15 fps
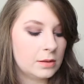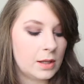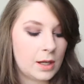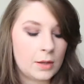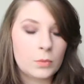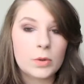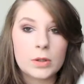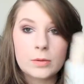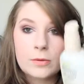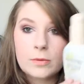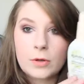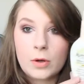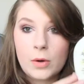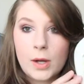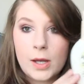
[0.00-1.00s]
I will
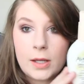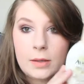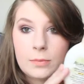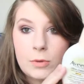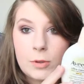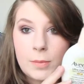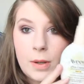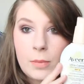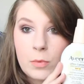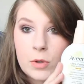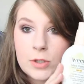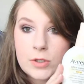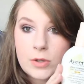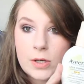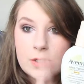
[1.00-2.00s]
go ahead and put my
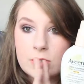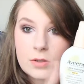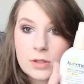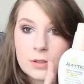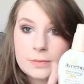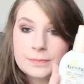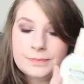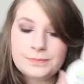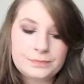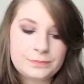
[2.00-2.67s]
moisturizer on.